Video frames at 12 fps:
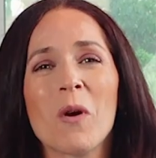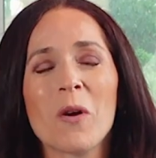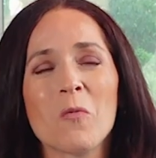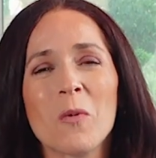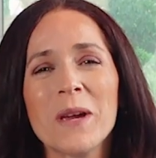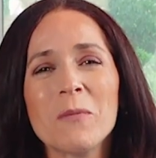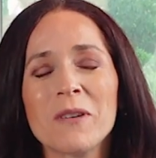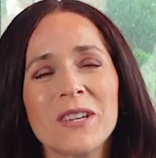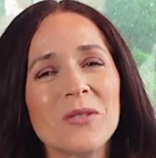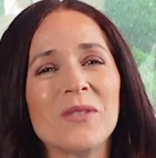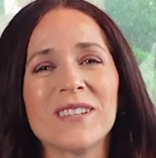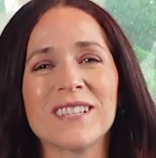where we
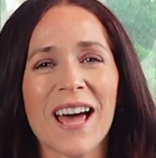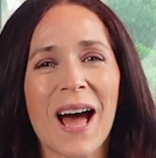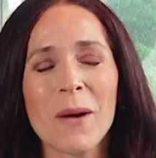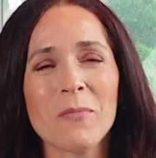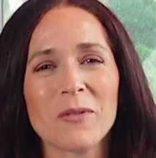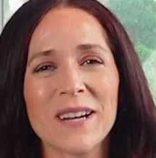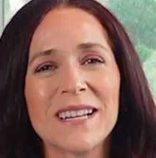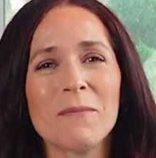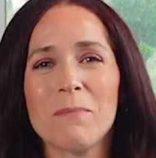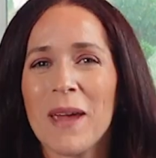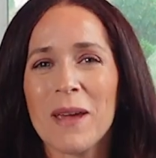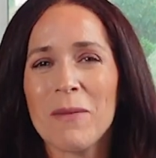bring you the
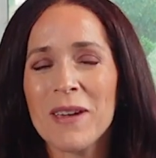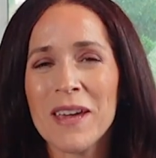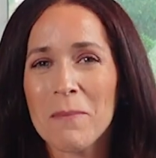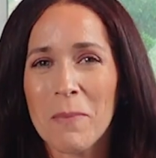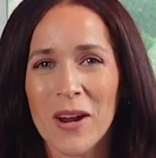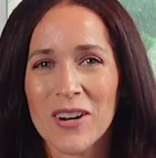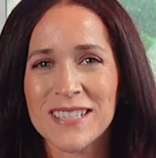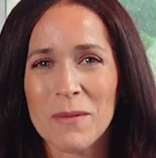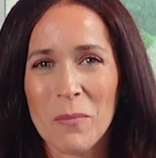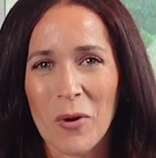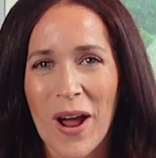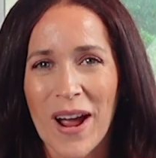top-rated baby and
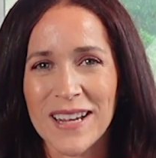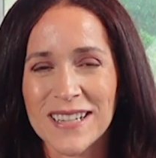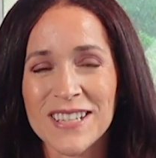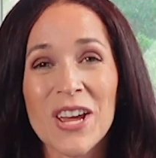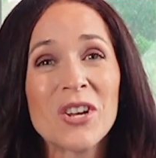parenting products